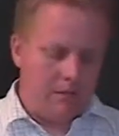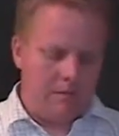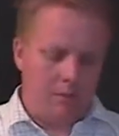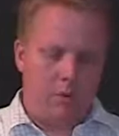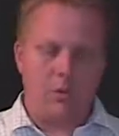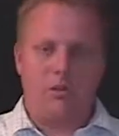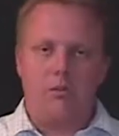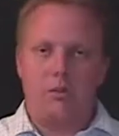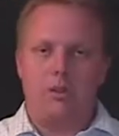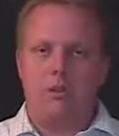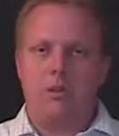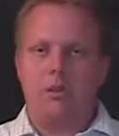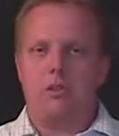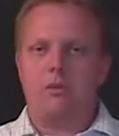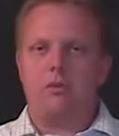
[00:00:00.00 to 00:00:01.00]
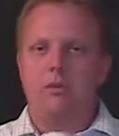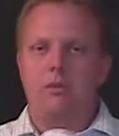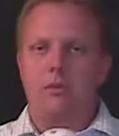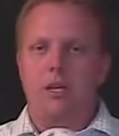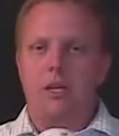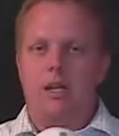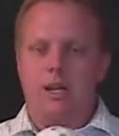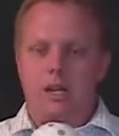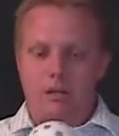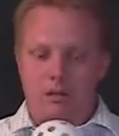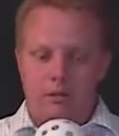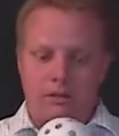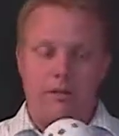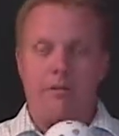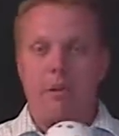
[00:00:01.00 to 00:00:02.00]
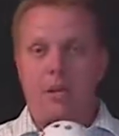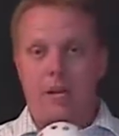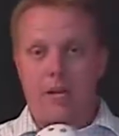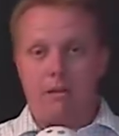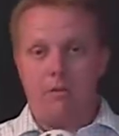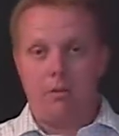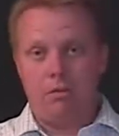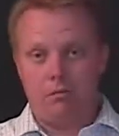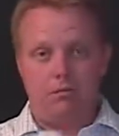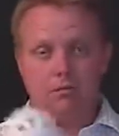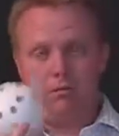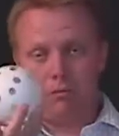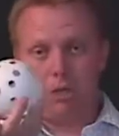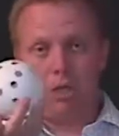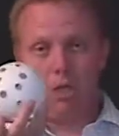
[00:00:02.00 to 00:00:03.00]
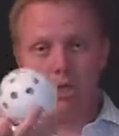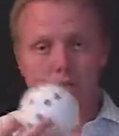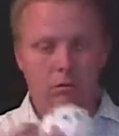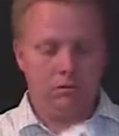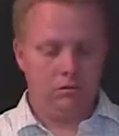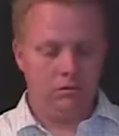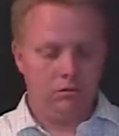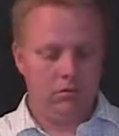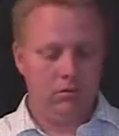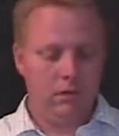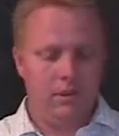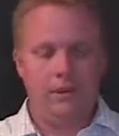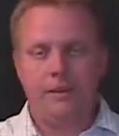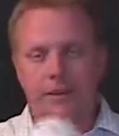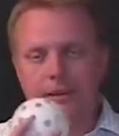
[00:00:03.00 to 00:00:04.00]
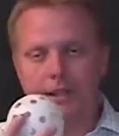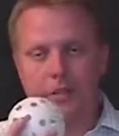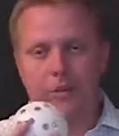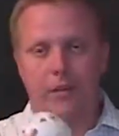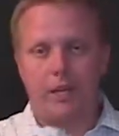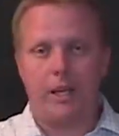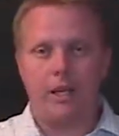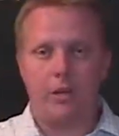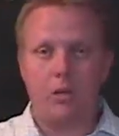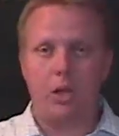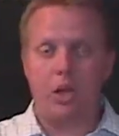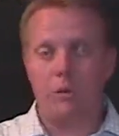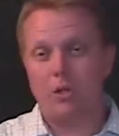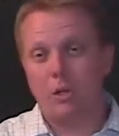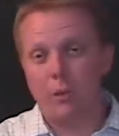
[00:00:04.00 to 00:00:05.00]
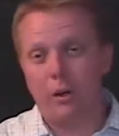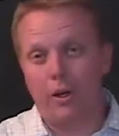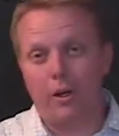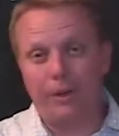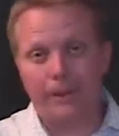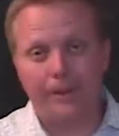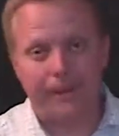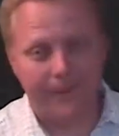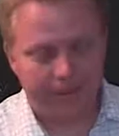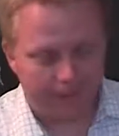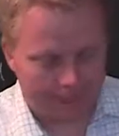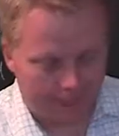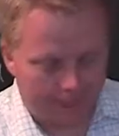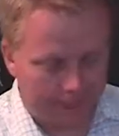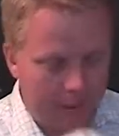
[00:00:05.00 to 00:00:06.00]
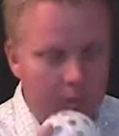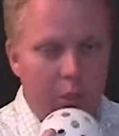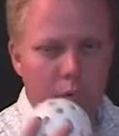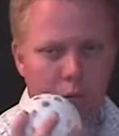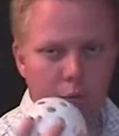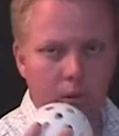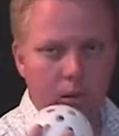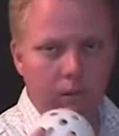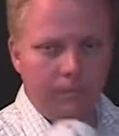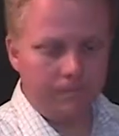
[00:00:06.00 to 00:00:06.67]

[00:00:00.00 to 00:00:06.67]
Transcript: Most of you know this tool by a different name, ball. That's okay, you can call it what you want. It's a tool.